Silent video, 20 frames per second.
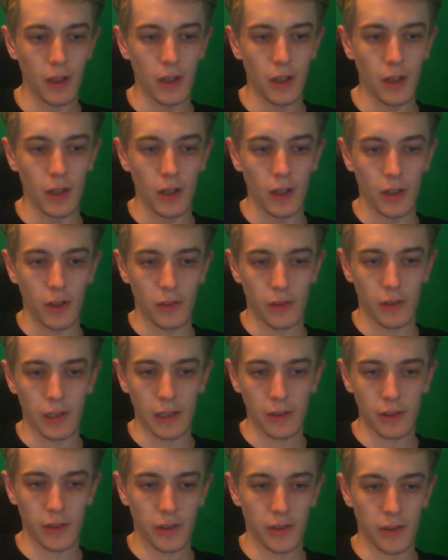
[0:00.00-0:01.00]
So down in the
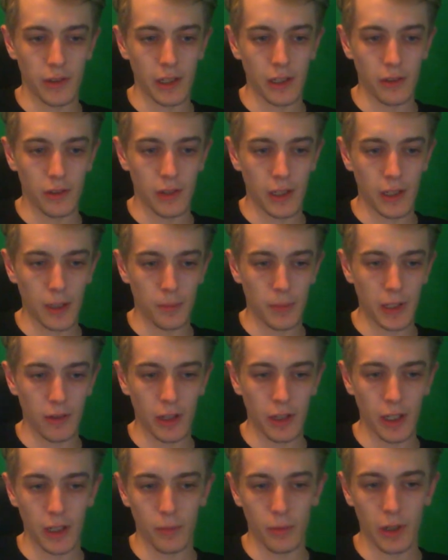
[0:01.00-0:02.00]
Scenes tab down here, we're
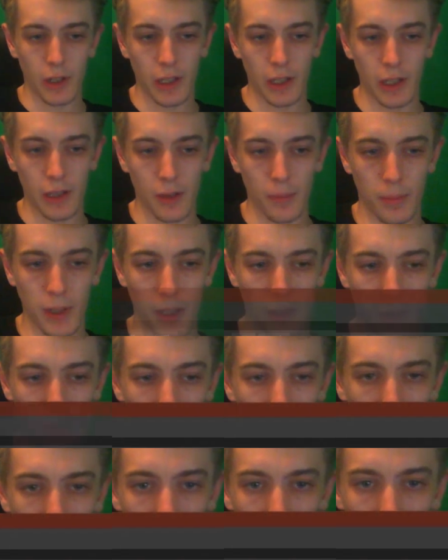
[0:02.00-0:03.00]
going to hit the plus
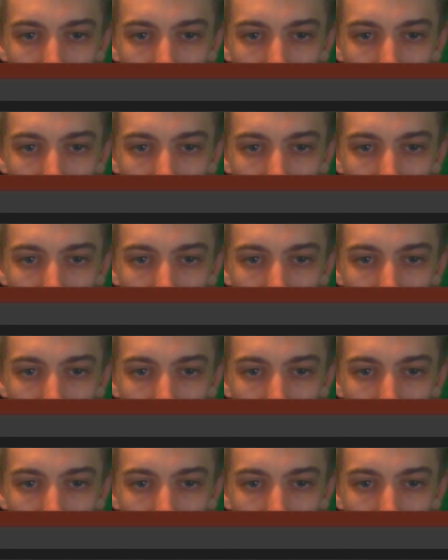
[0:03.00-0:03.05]
icon.